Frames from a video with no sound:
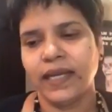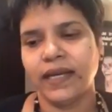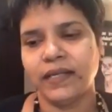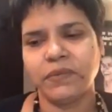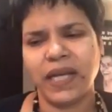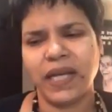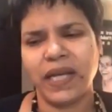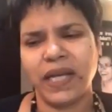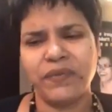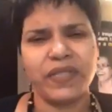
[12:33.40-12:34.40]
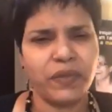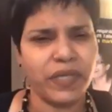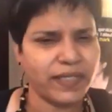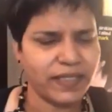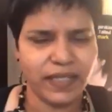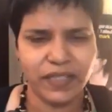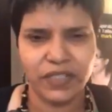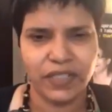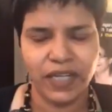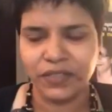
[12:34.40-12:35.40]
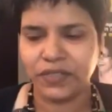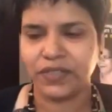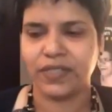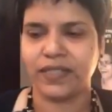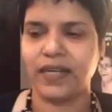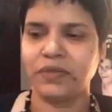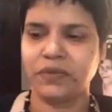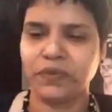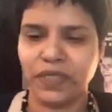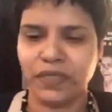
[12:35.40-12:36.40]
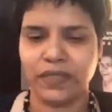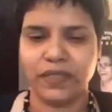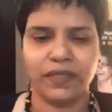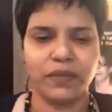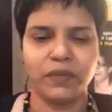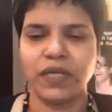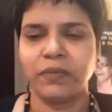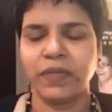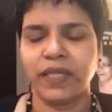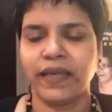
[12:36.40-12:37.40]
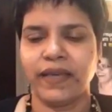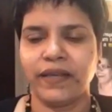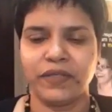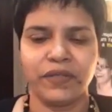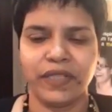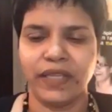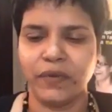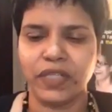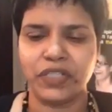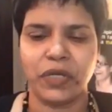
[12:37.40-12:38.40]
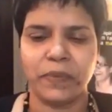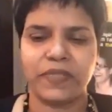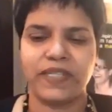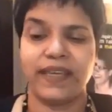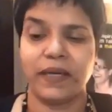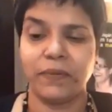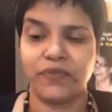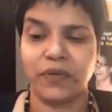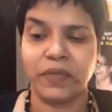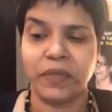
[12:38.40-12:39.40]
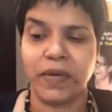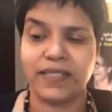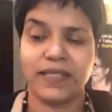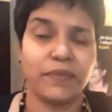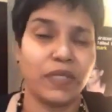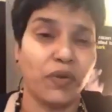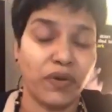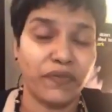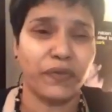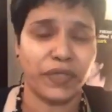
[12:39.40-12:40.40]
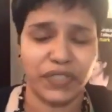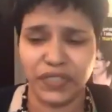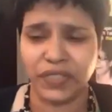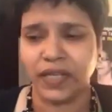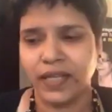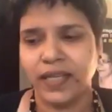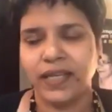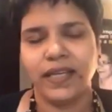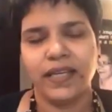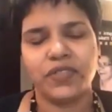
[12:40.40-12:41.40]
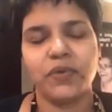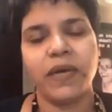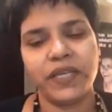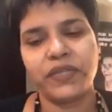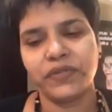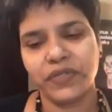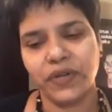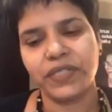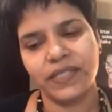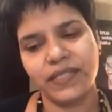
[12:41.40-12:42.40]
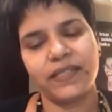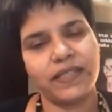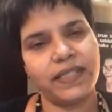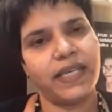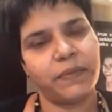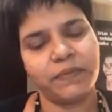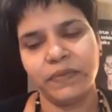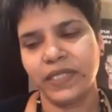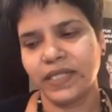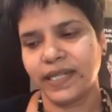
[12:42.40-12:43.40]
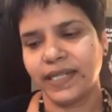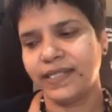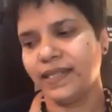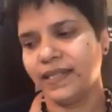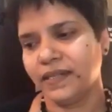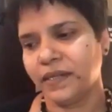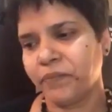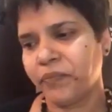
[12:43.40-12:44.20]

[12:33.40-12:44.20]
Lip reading: And without hesitation, I used to sit down with the workmen there, in their workshops, take help from them, ask them a lot of questions. So my curiosity really helped me a great deal here.